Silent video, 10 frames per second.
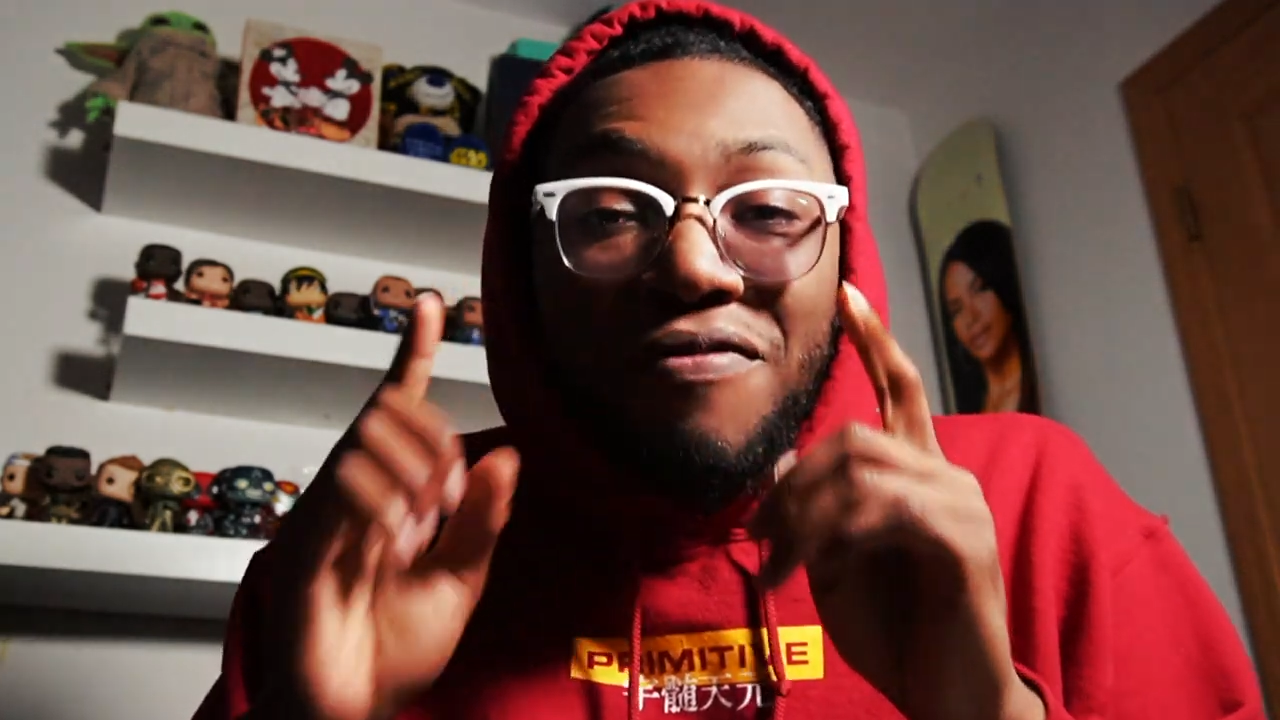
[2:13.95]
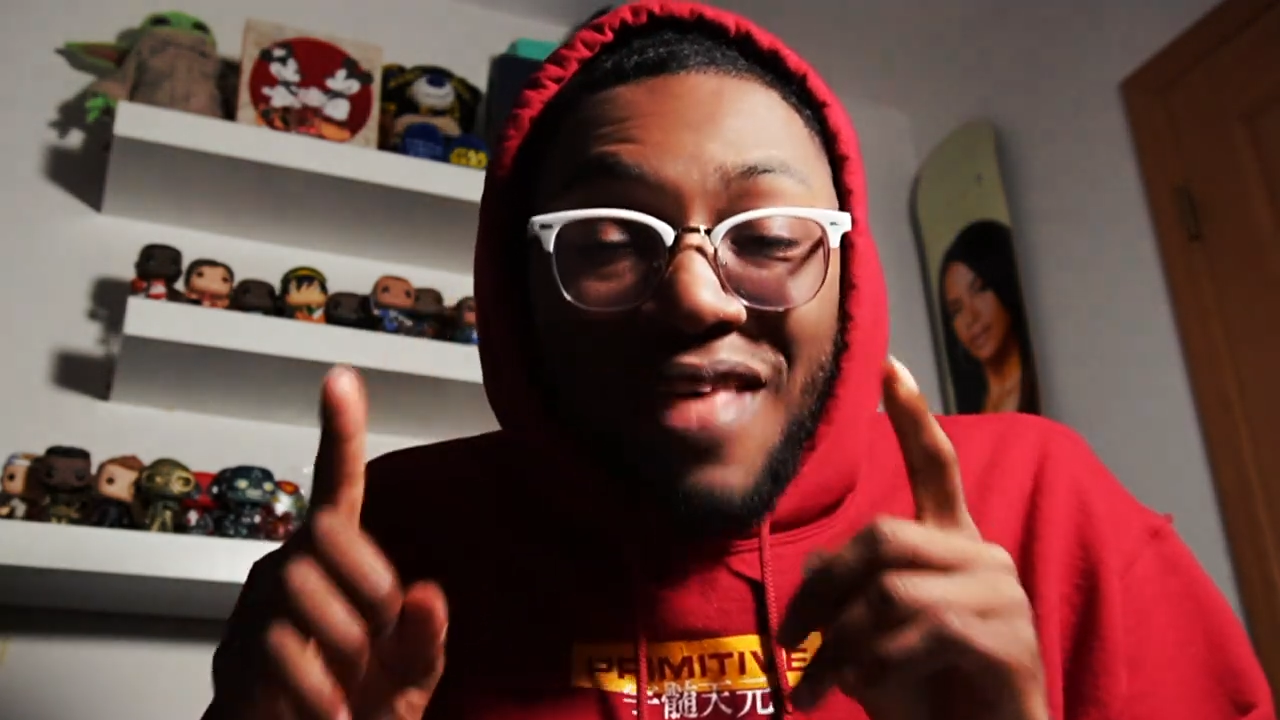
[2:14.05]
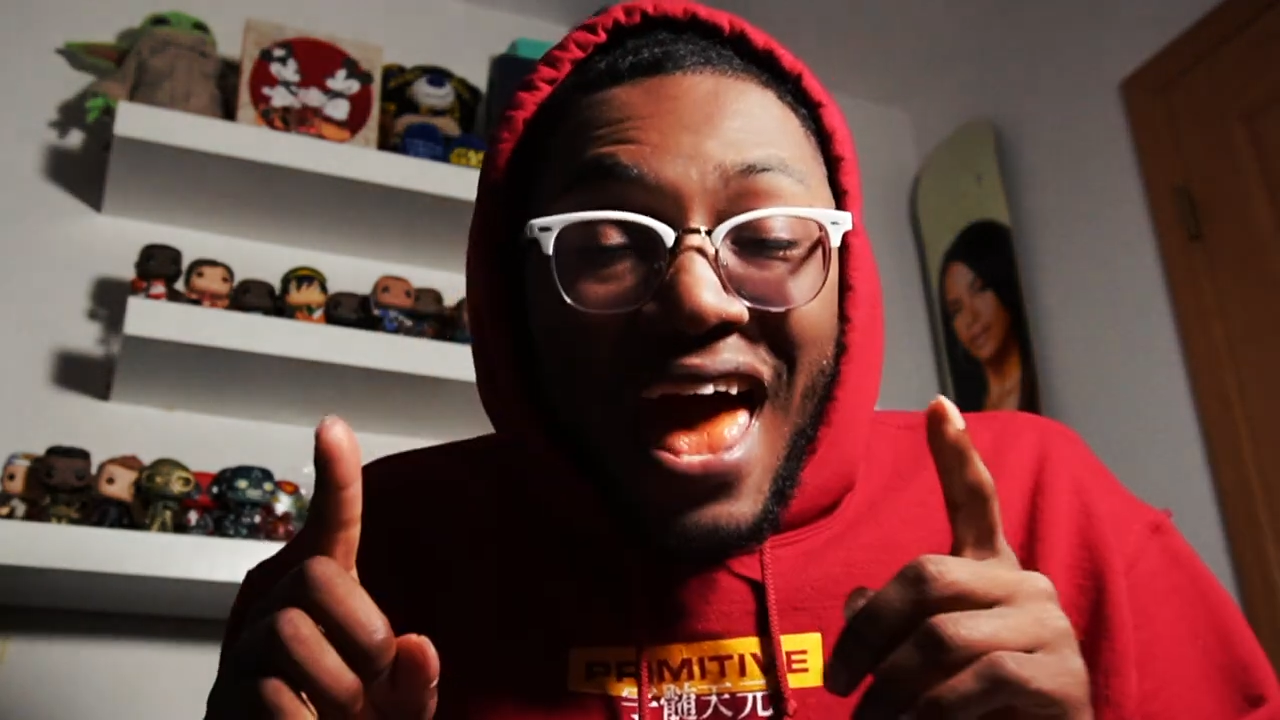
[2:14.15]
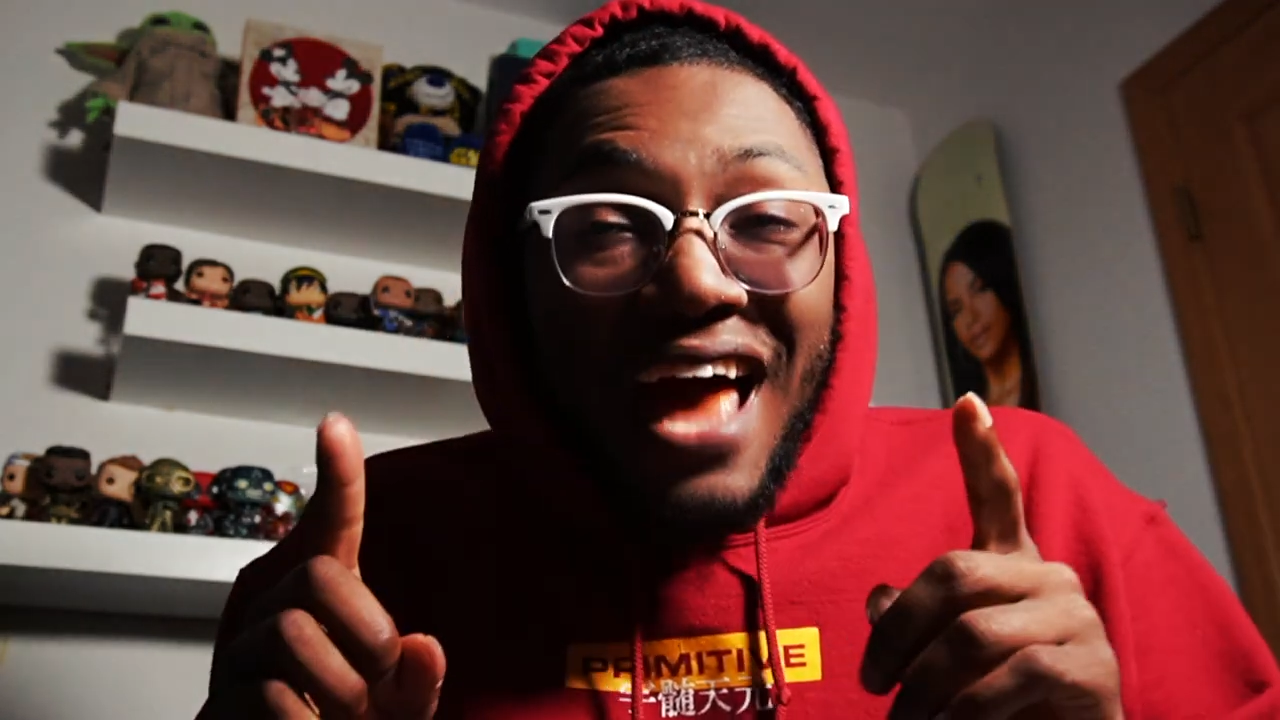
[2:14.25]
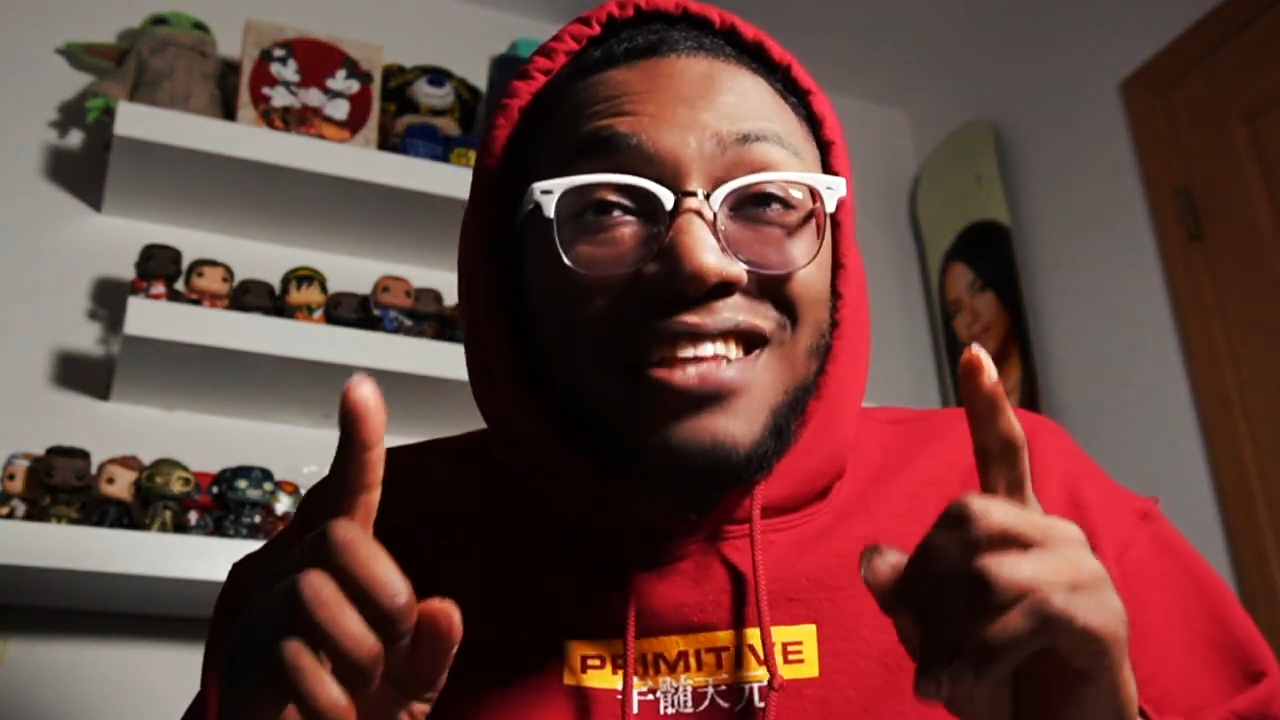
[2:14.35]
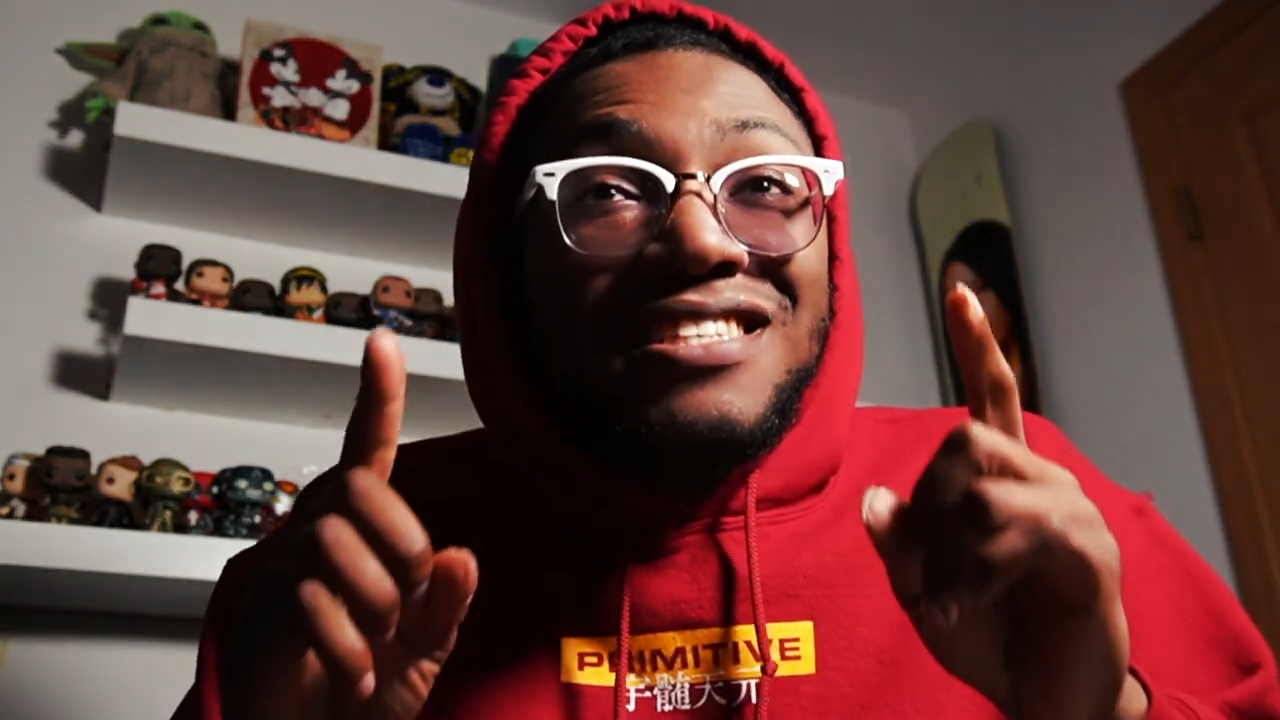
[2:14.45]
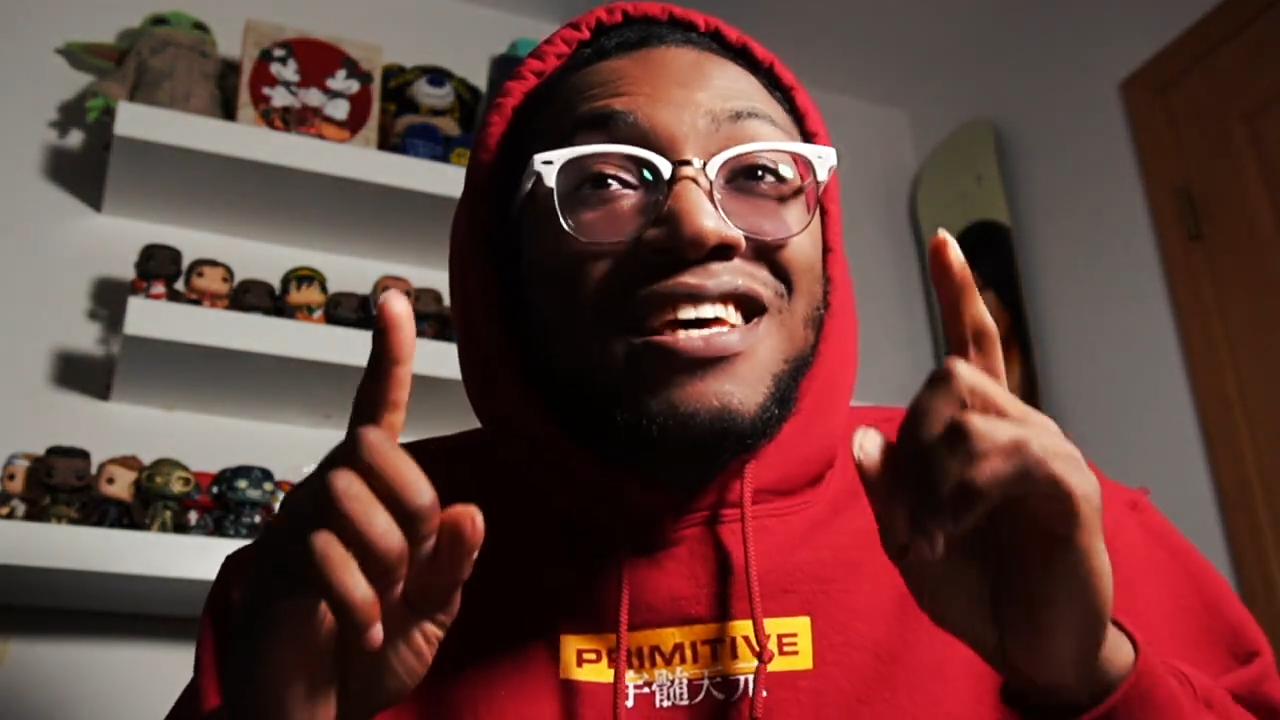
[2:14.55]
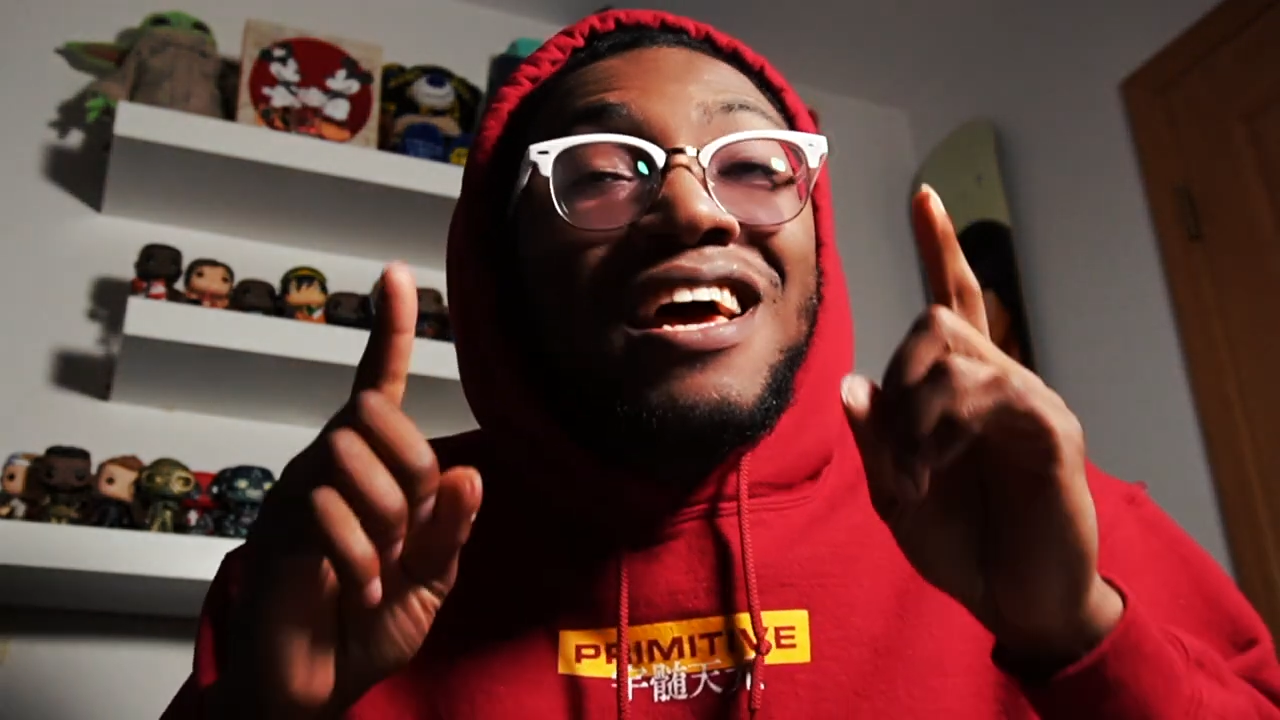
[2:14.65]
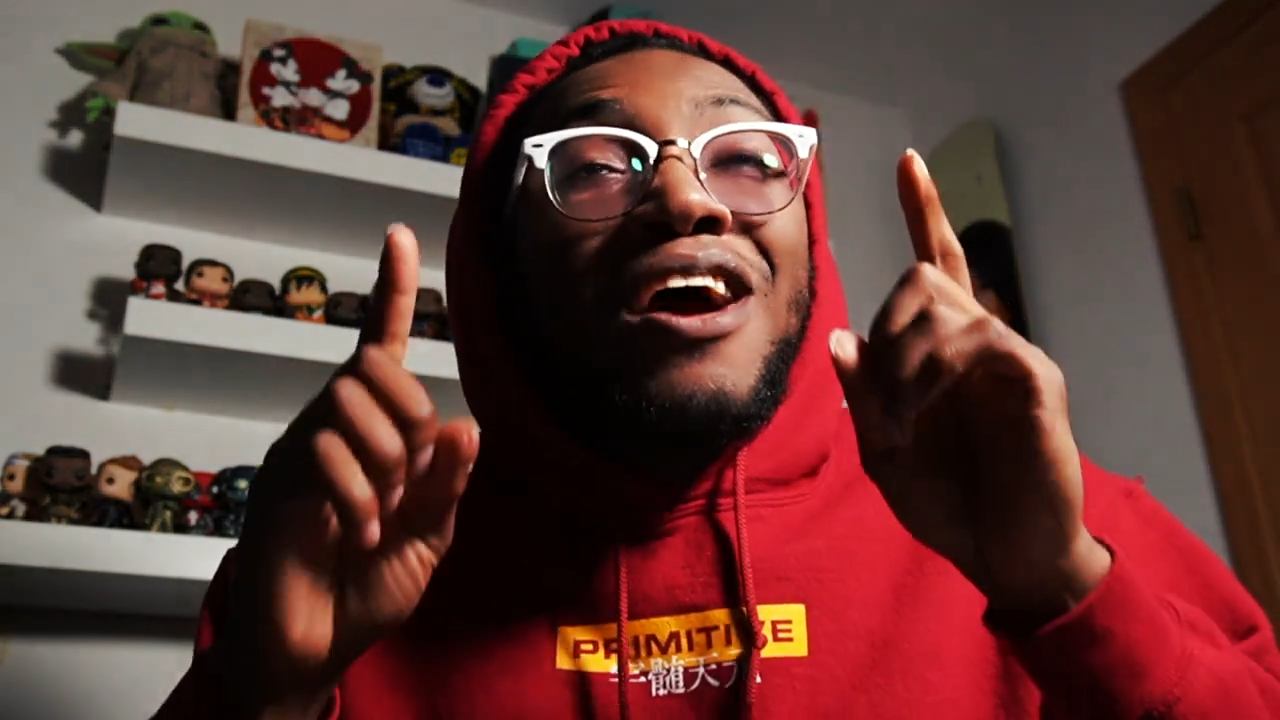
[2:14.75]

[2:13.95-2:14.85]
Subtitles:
that,